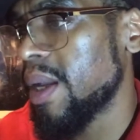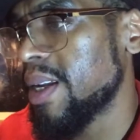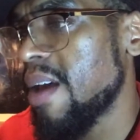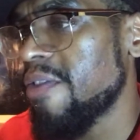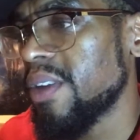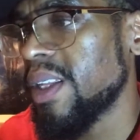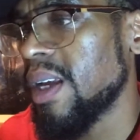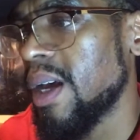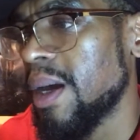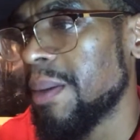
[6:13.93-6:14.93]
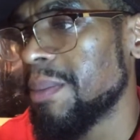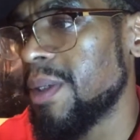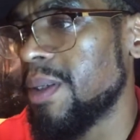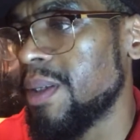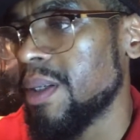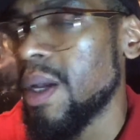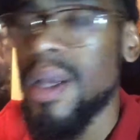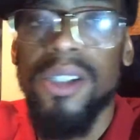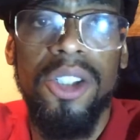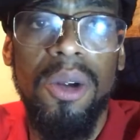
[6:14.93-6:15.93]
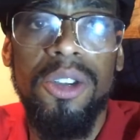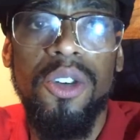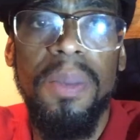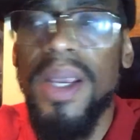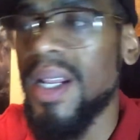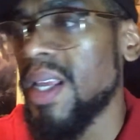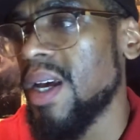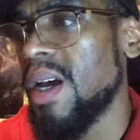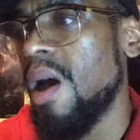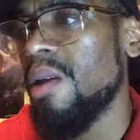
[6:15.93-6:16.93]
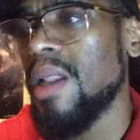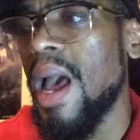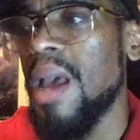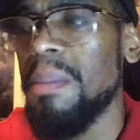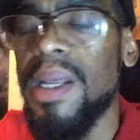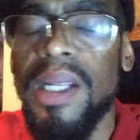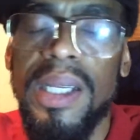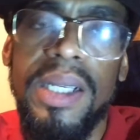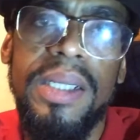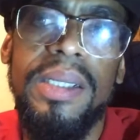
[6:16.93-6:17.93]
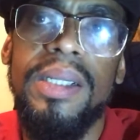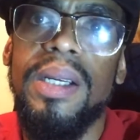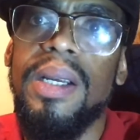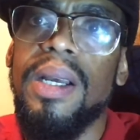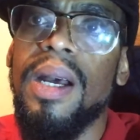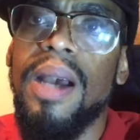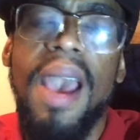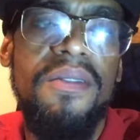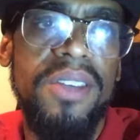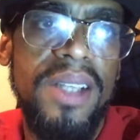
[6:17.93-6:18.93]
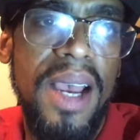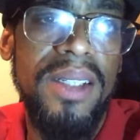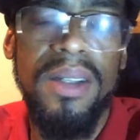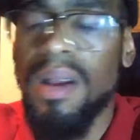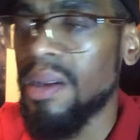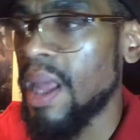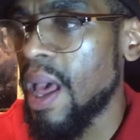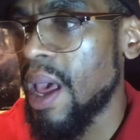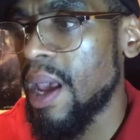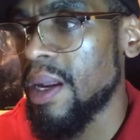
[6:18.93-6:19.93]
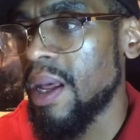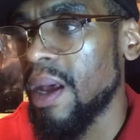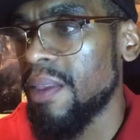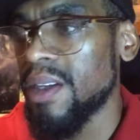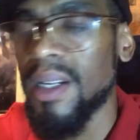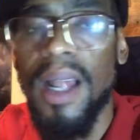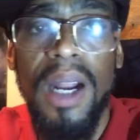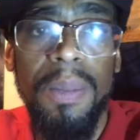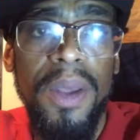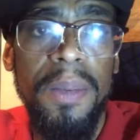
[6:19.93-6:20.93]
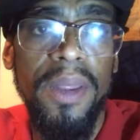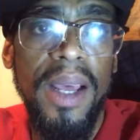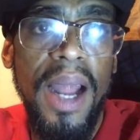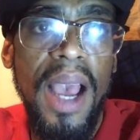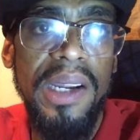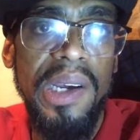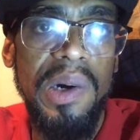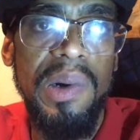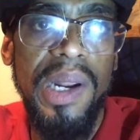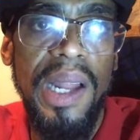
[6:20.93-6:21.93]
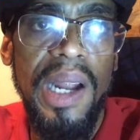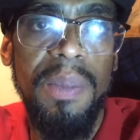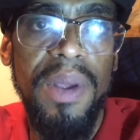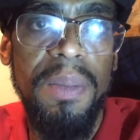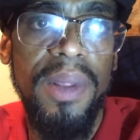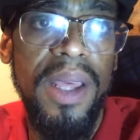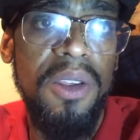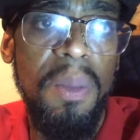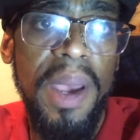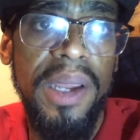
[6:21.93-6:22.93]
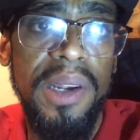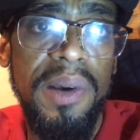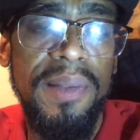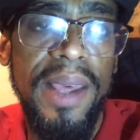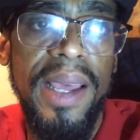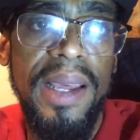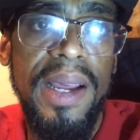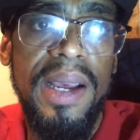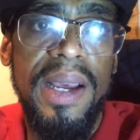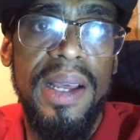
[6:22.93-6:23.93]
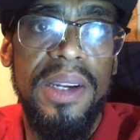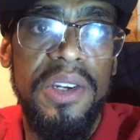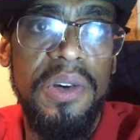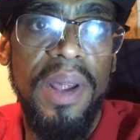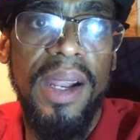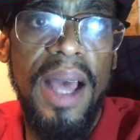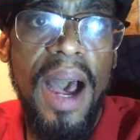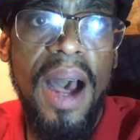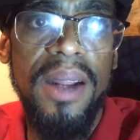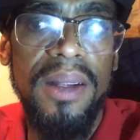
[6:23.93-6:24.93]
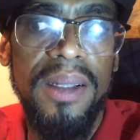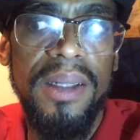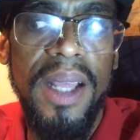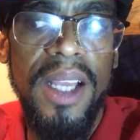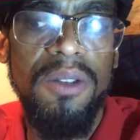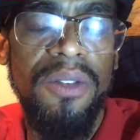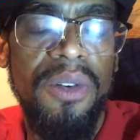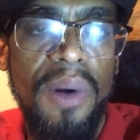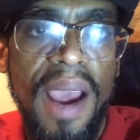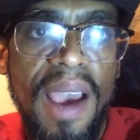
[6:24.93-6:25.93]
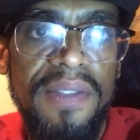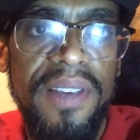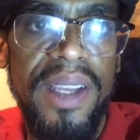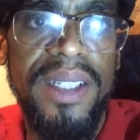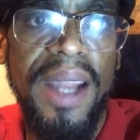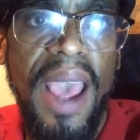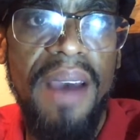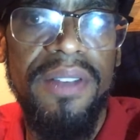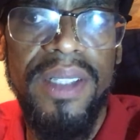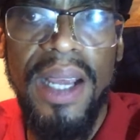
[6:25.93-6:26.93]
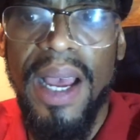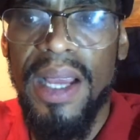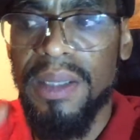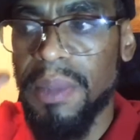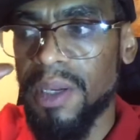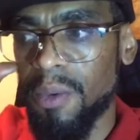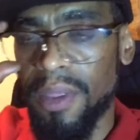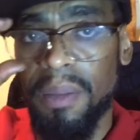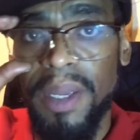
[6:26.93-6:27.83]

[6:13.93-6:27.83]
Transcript: Definitely social media, online media, advertising online. There's a lot of people that I know and a lot of people that you may know that do a lot of things with graphics and advertisement, whether it